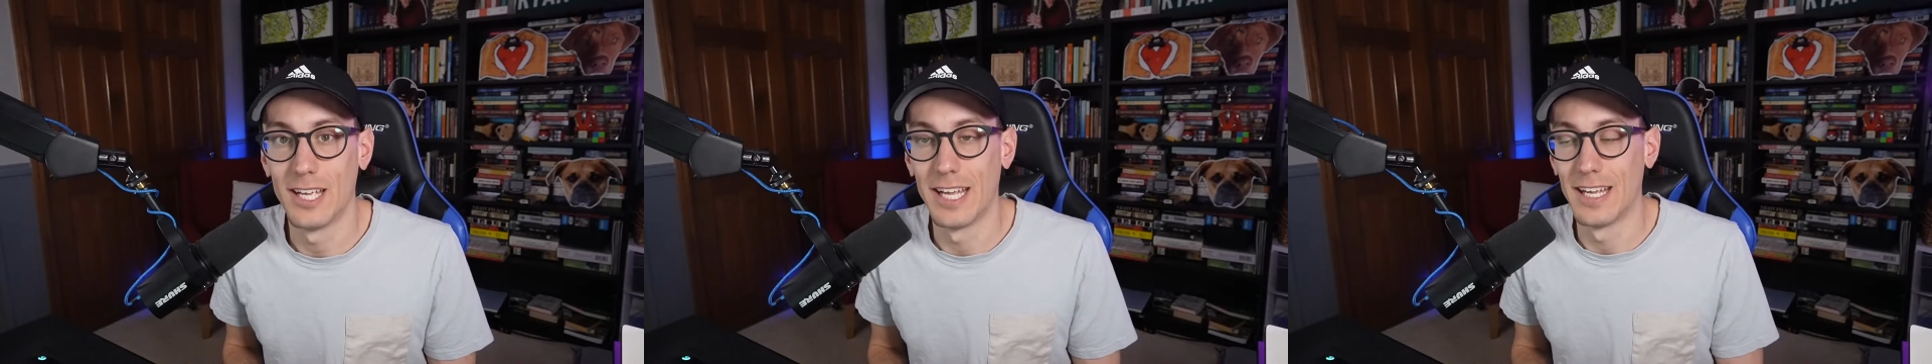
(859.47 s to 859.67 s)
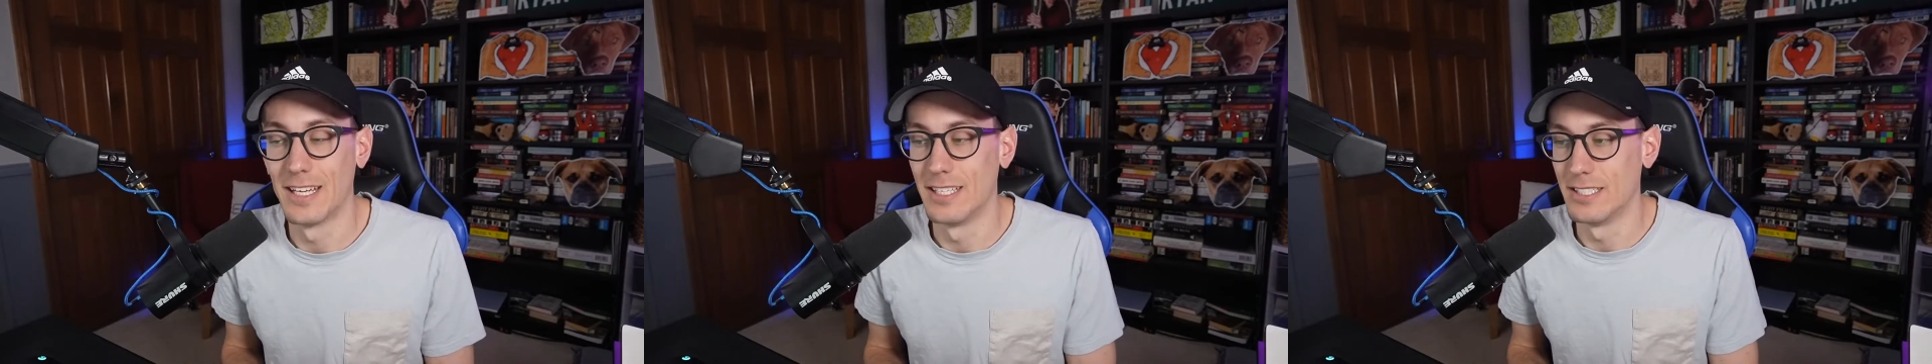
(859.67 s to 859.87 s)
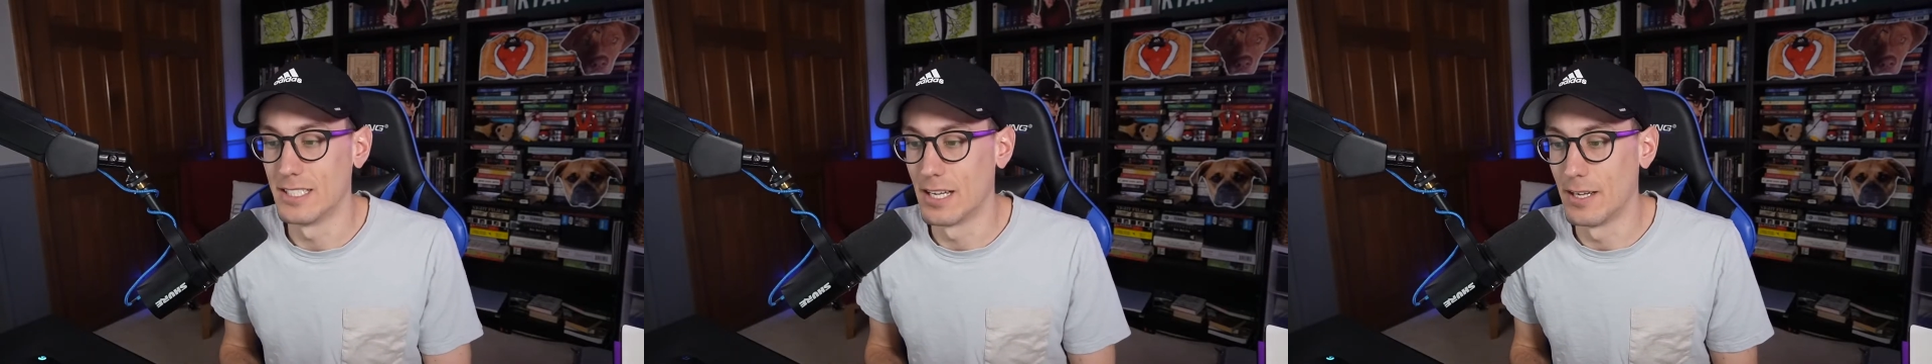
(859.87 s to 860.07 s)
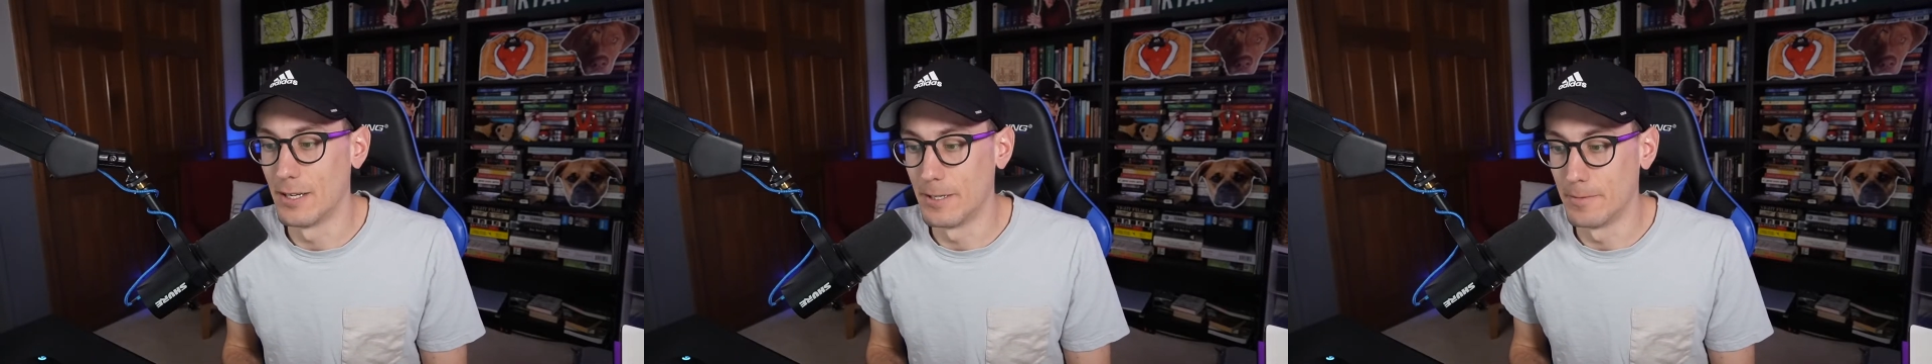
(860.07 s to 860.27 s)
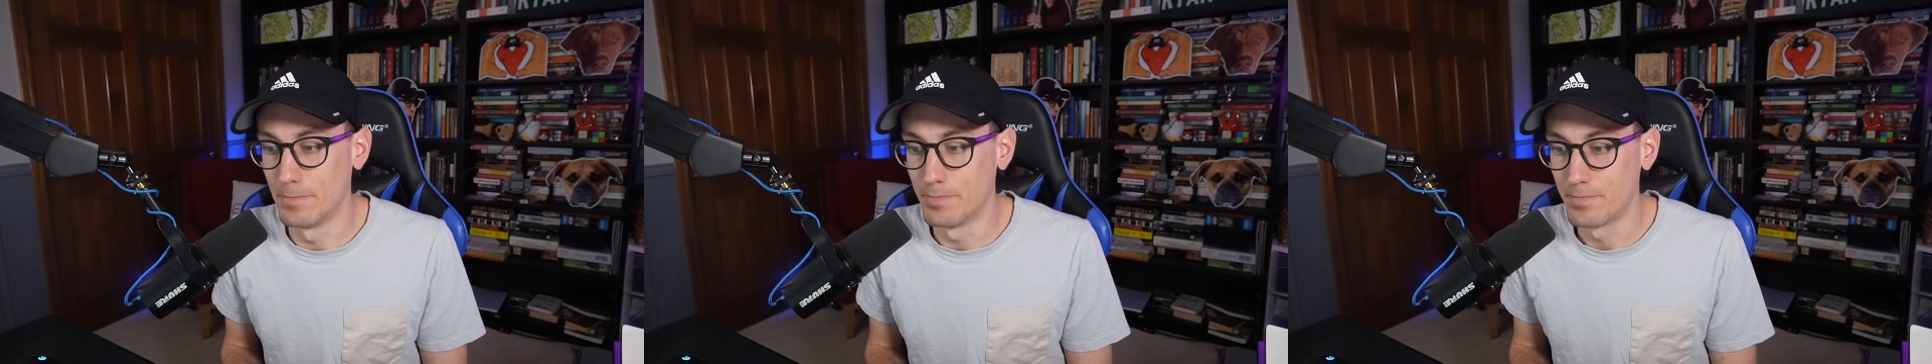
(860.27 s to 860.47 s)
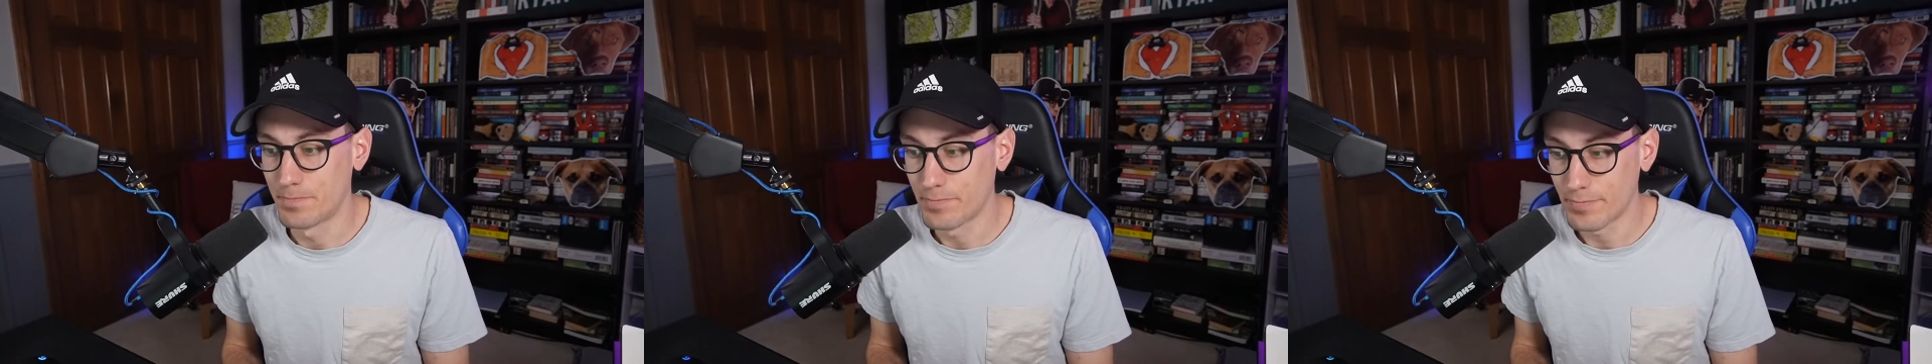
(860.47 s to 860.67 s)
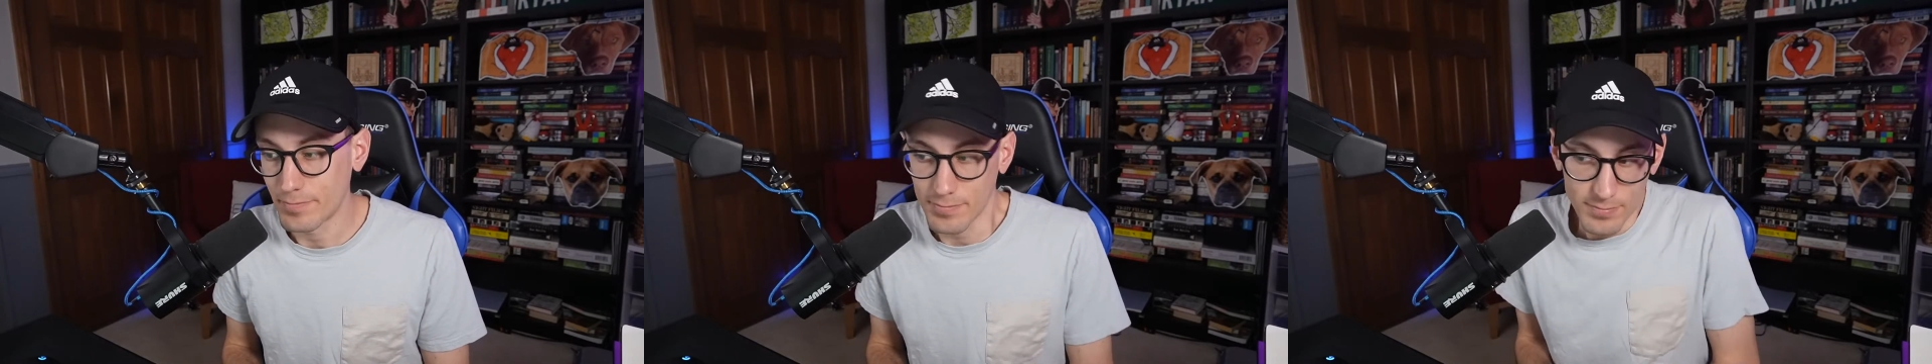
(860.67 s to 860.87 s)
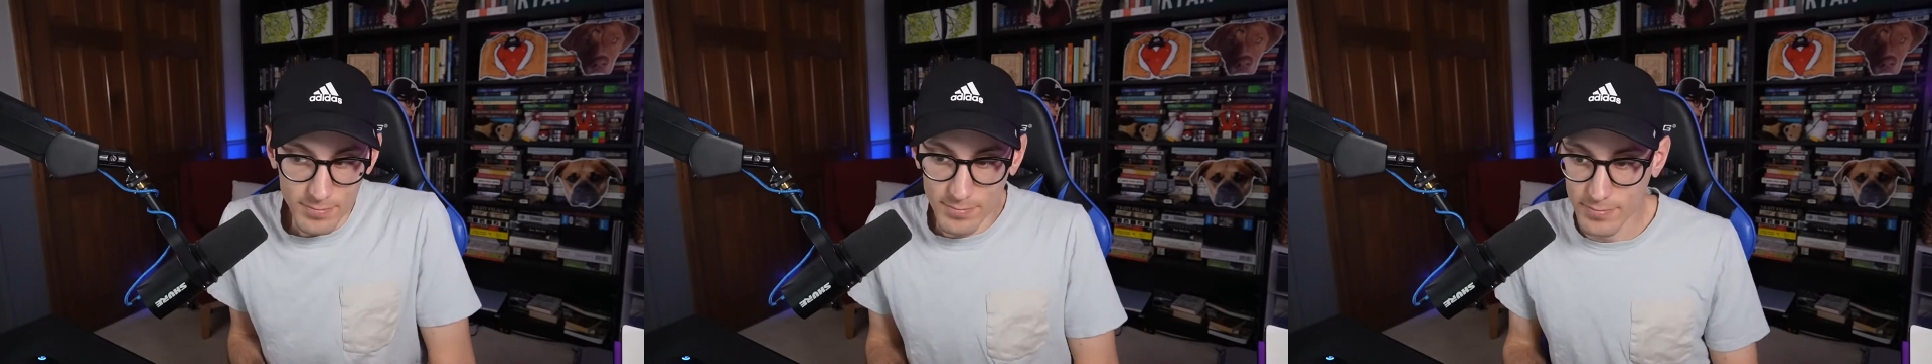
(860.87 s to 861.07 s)
And
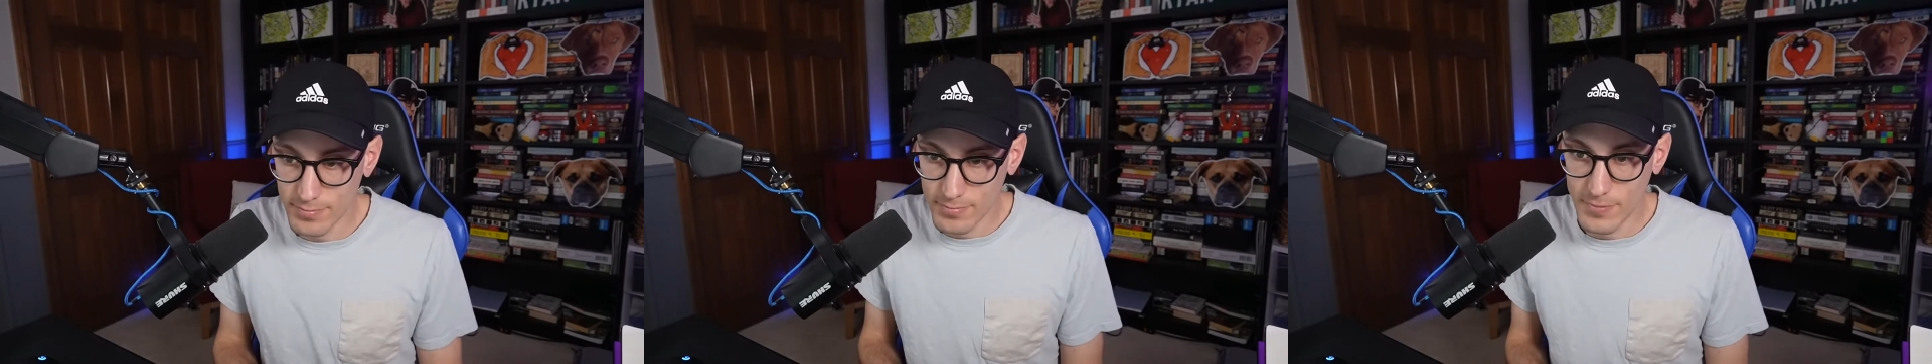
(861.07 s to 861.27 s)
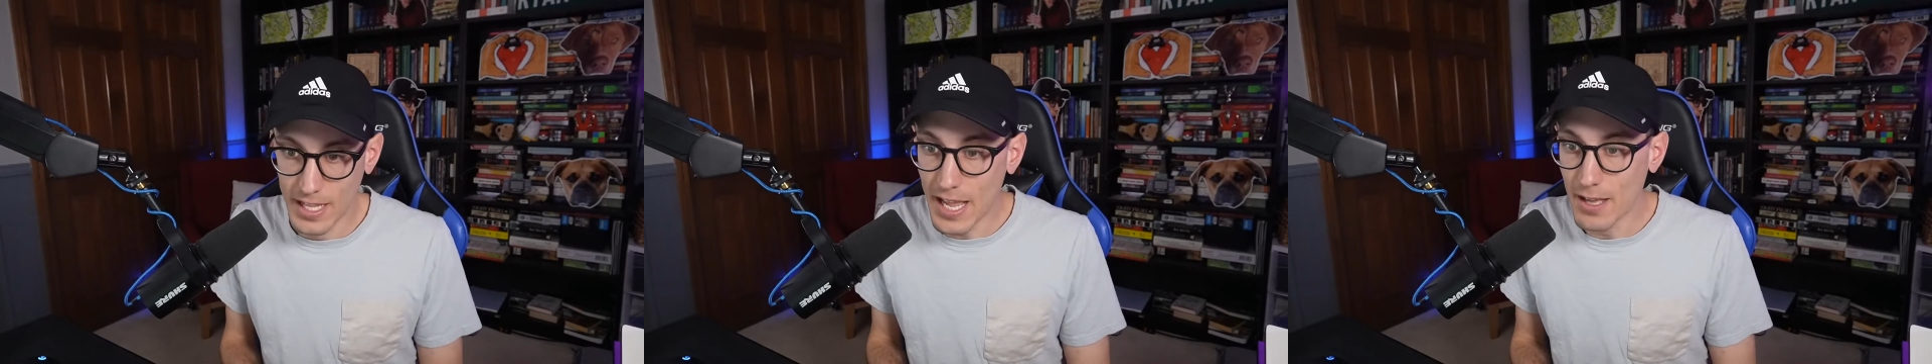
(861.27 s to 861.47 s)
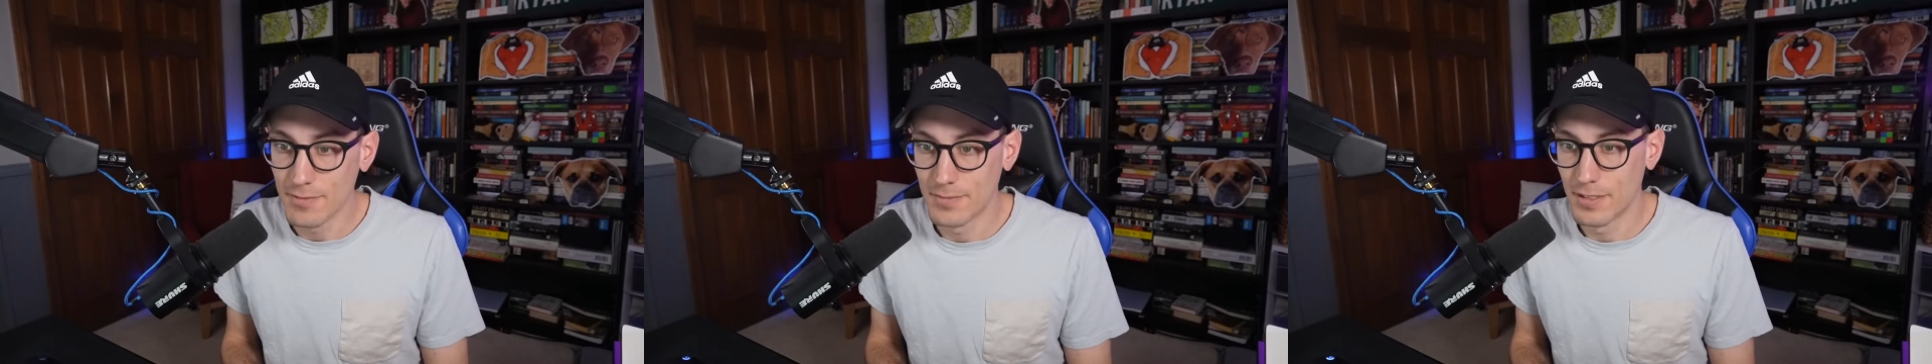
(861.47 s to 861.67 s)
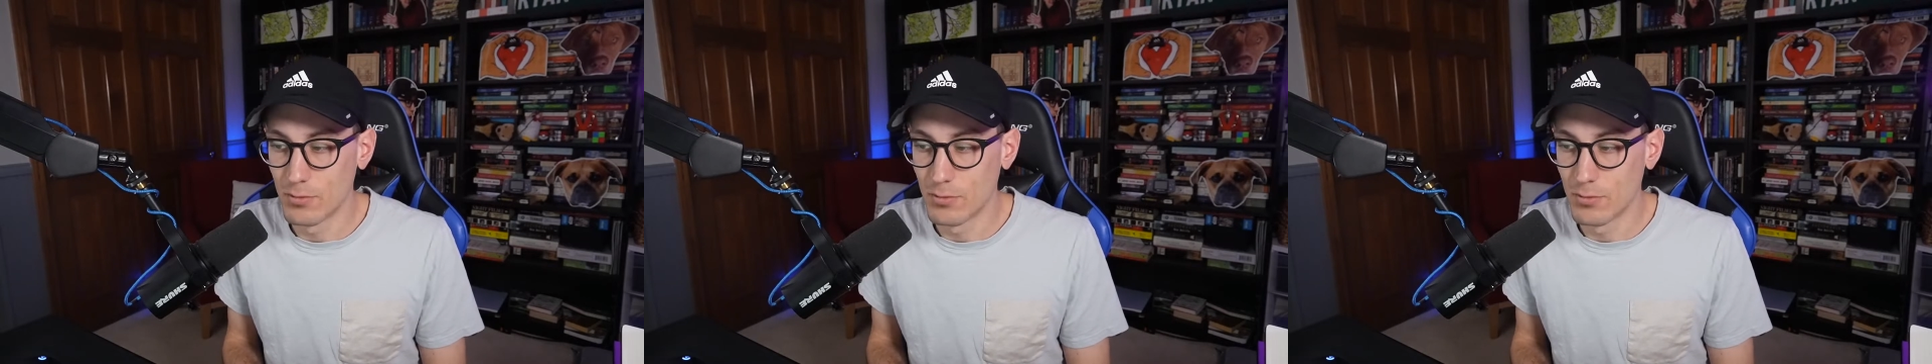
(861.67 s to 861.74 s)
um, yeah,